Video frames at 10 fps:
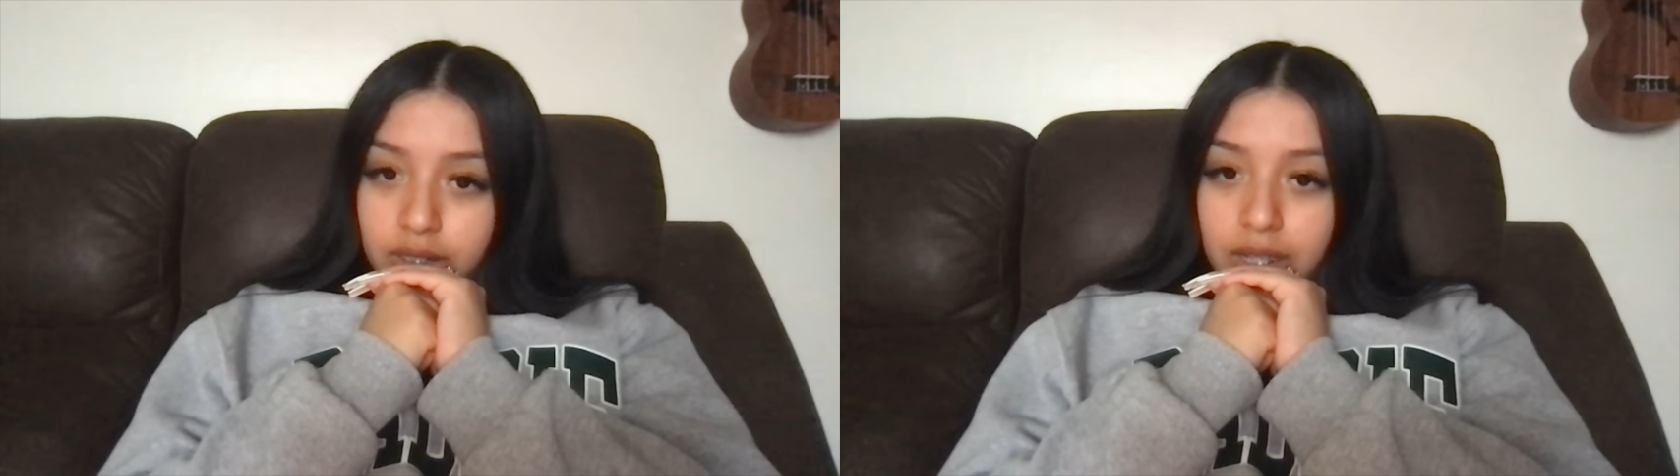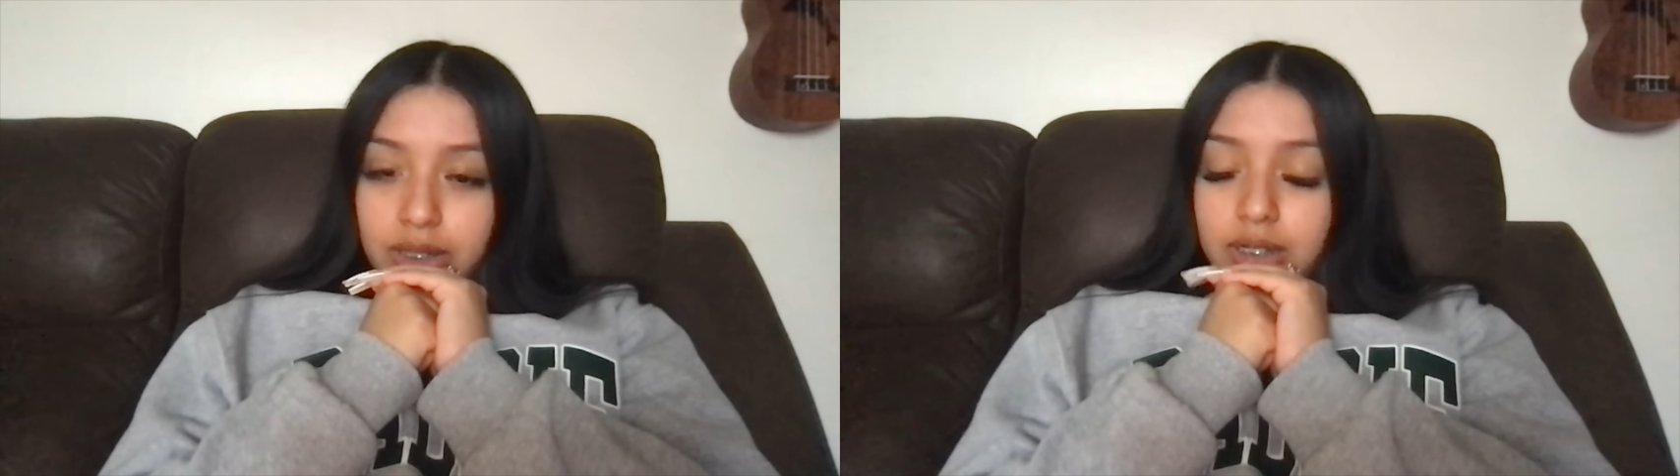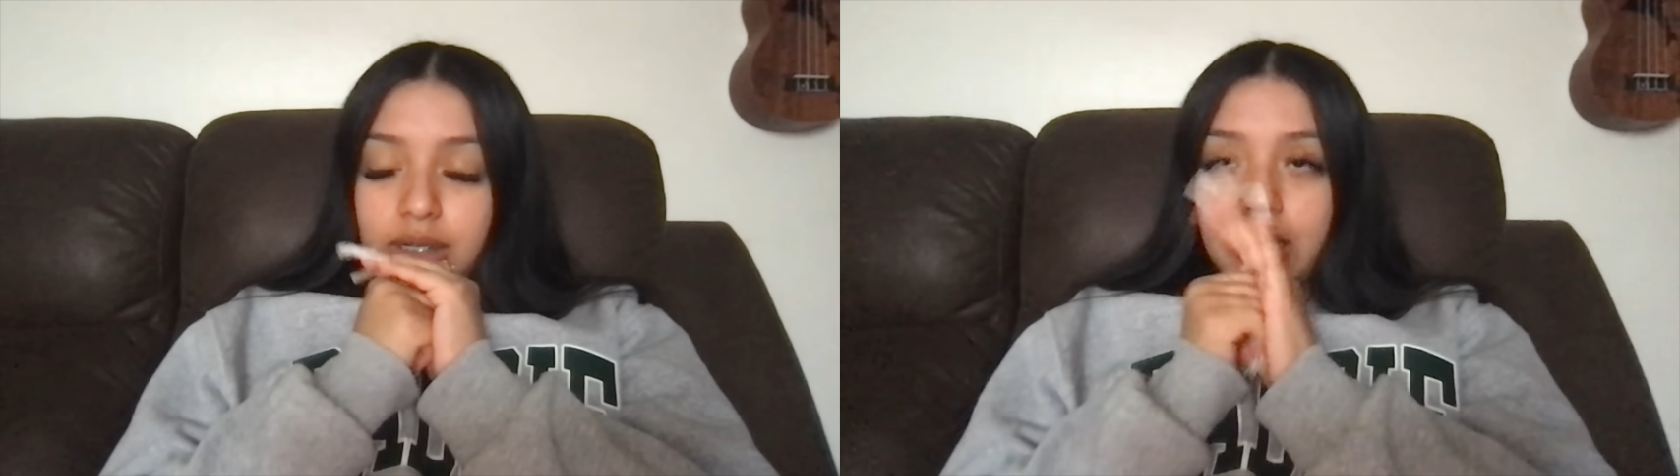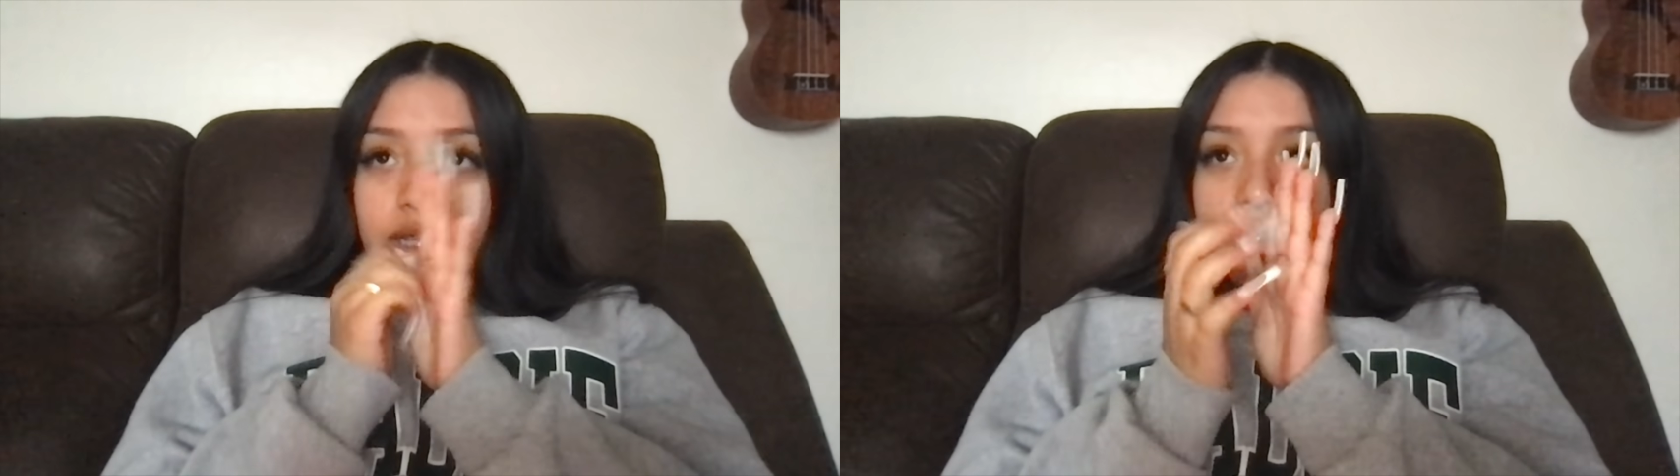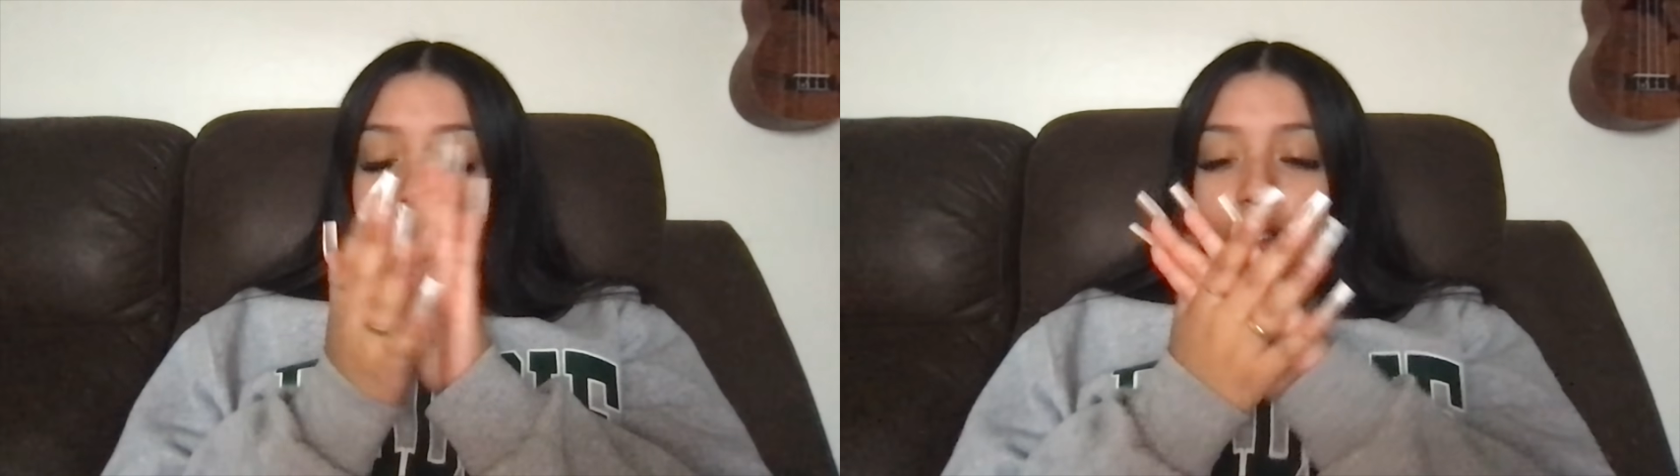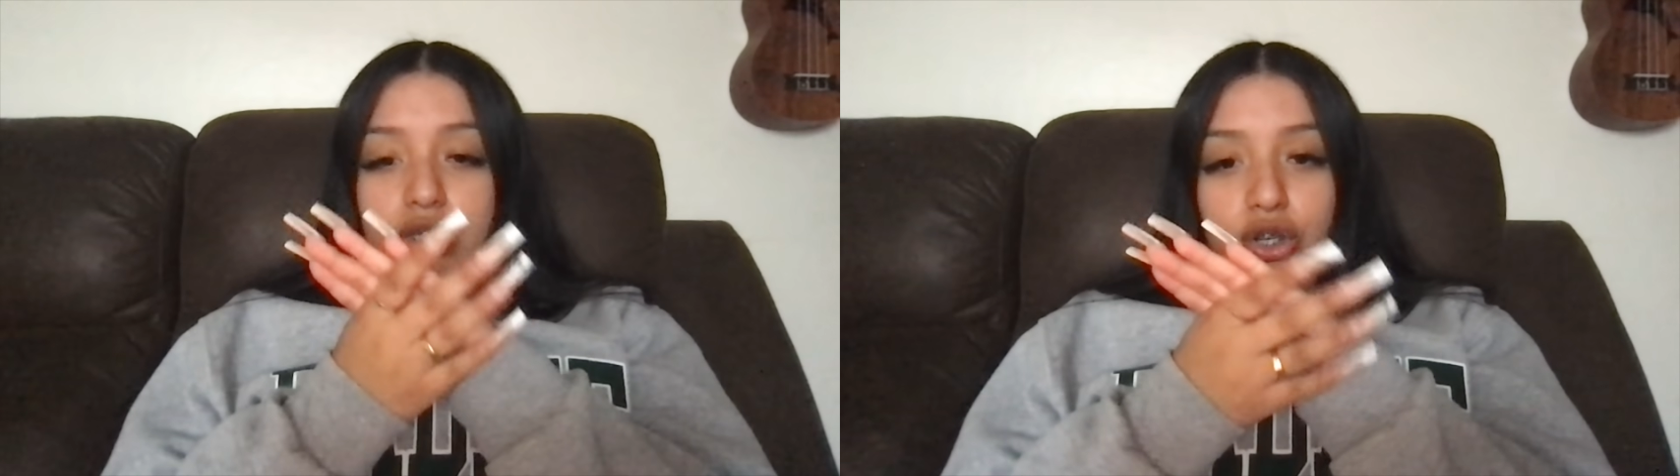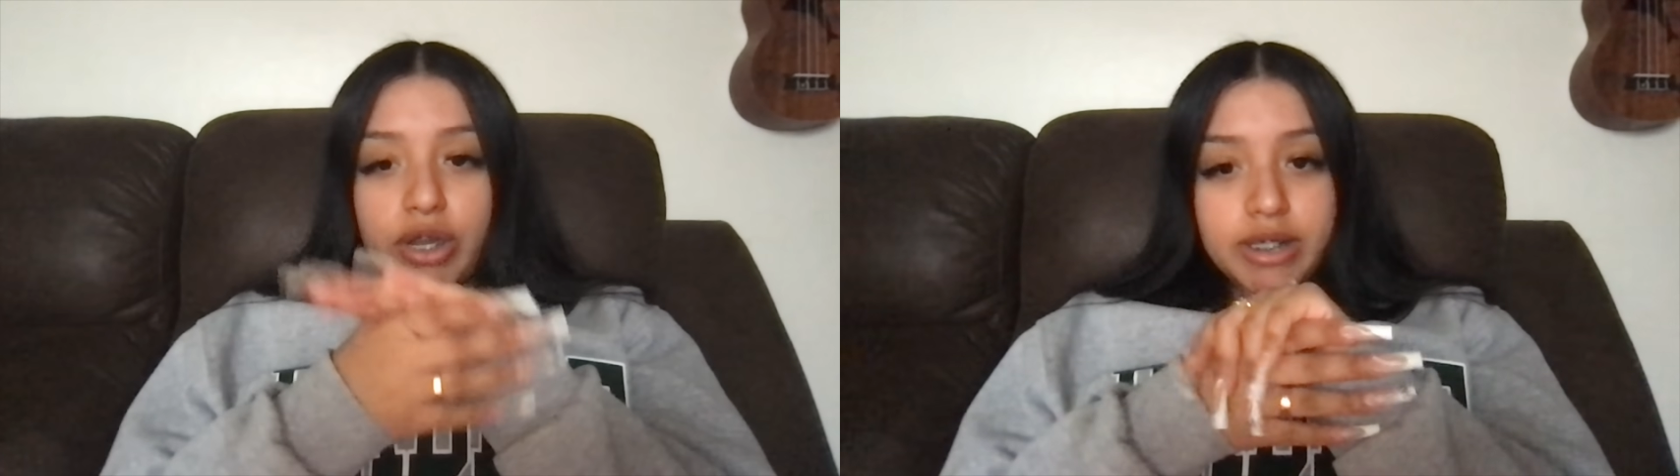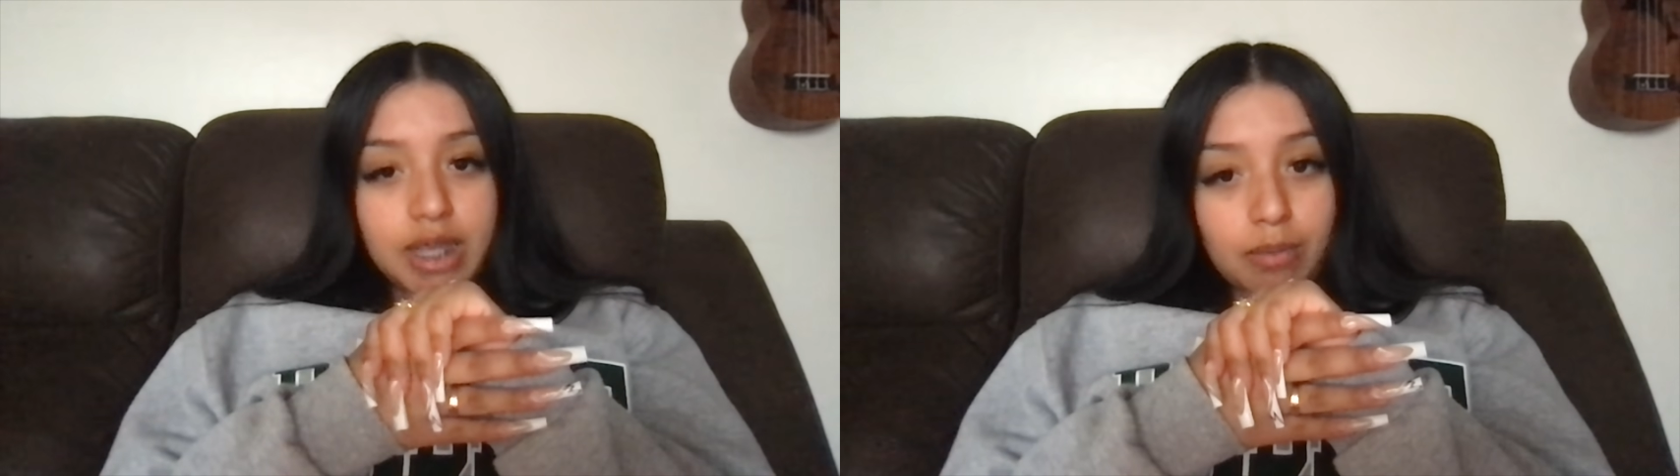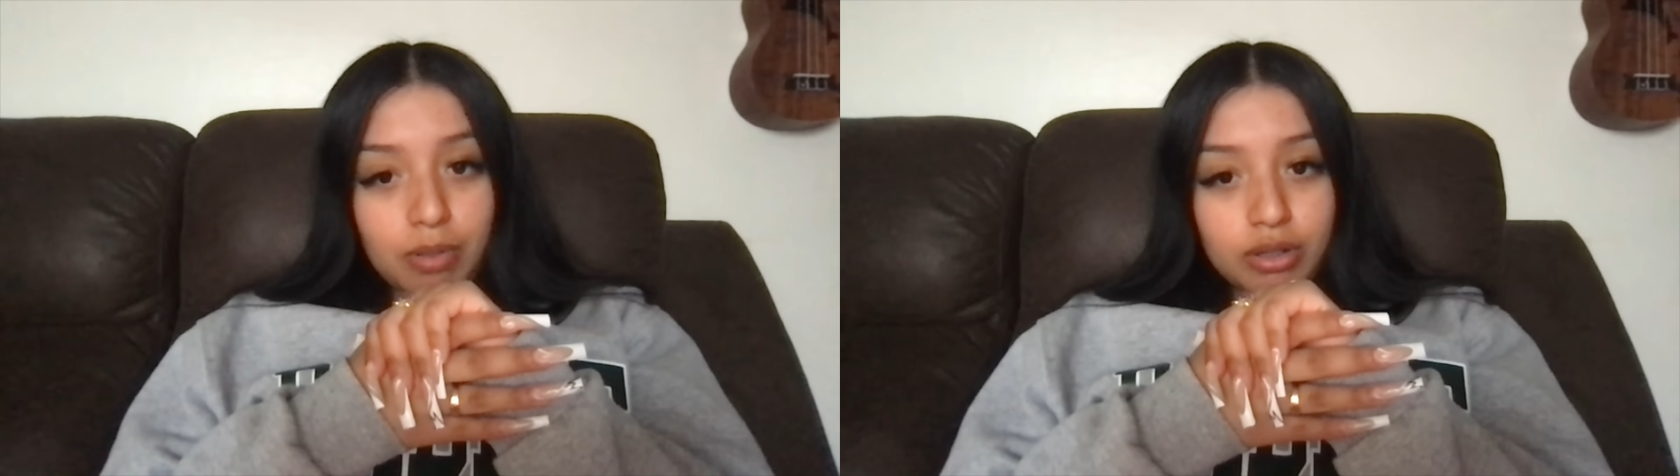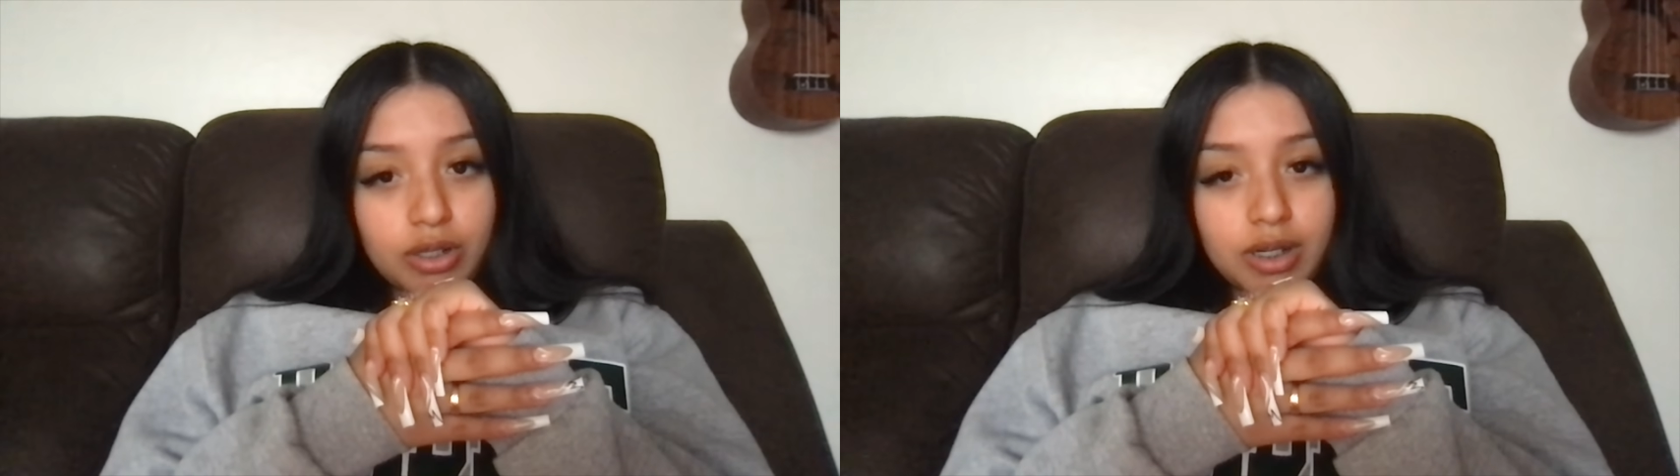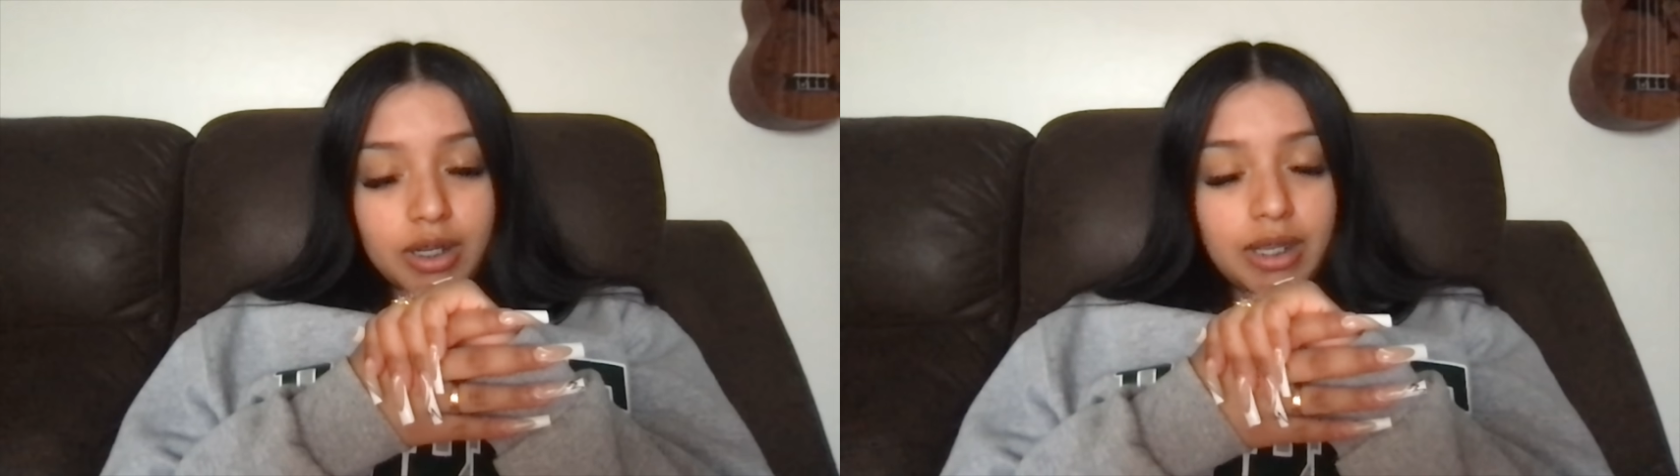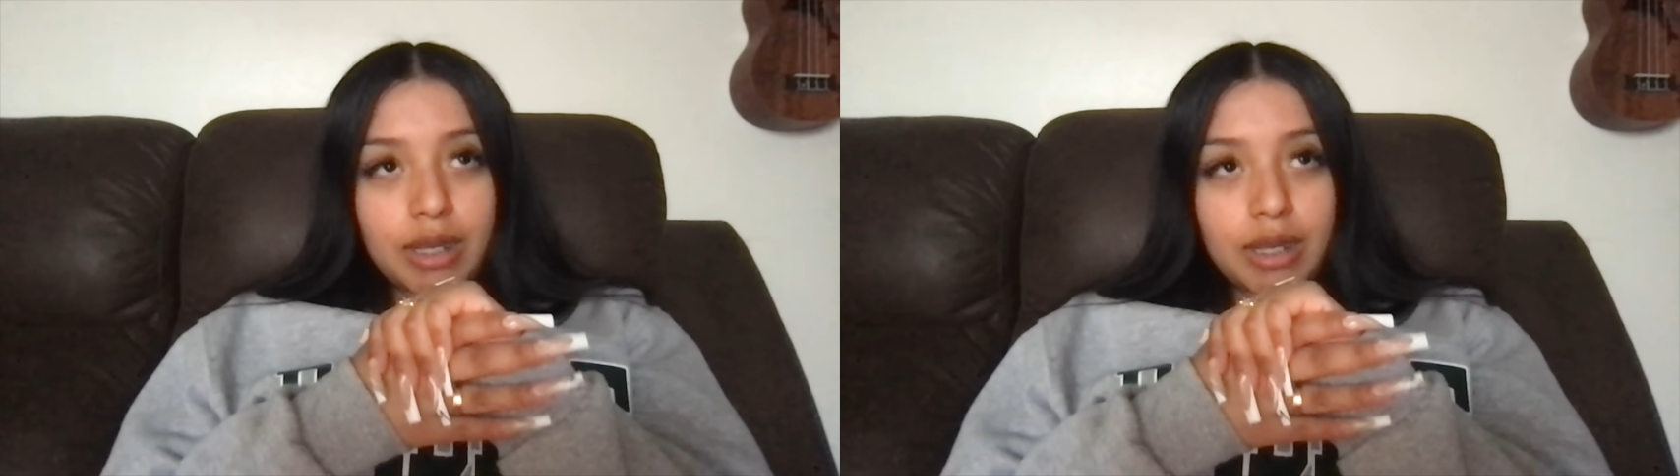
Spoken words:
I literally had such a great time out there in LA.